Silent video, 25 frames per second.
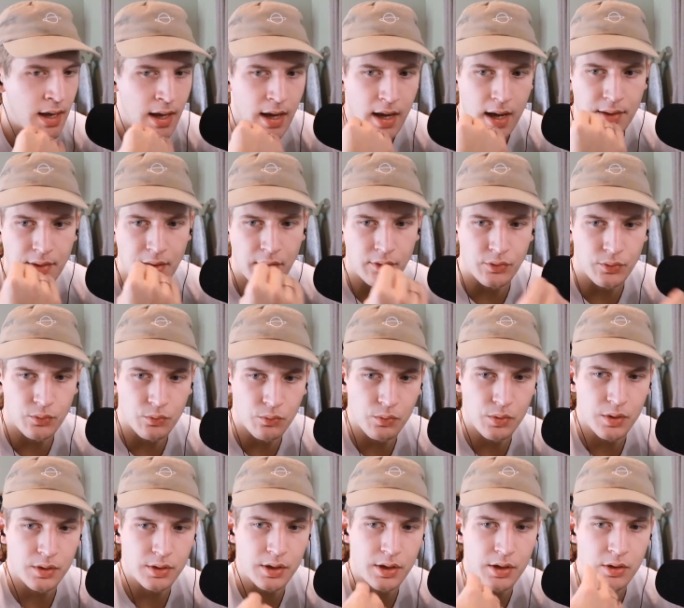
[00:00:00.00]
And that's
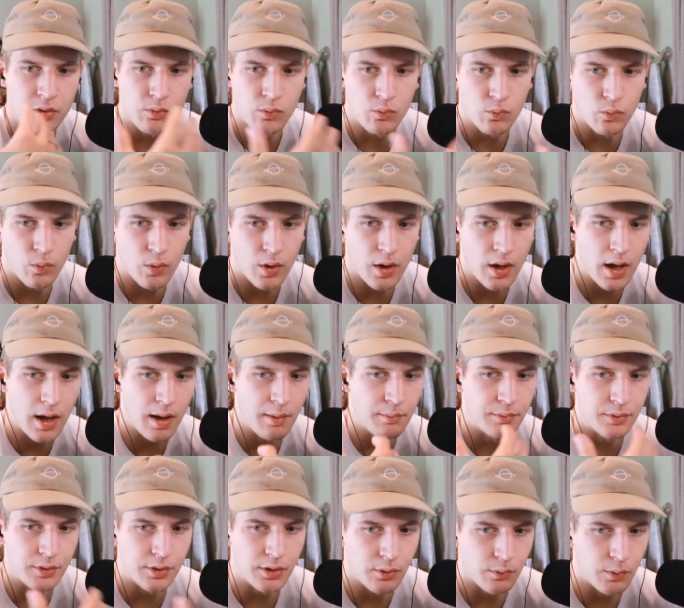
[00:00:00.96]
really what I'm
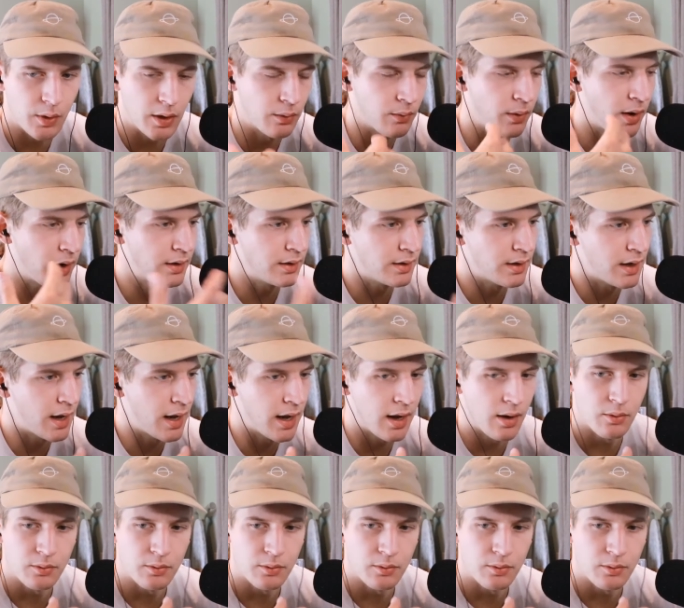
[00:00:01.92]
doing right now.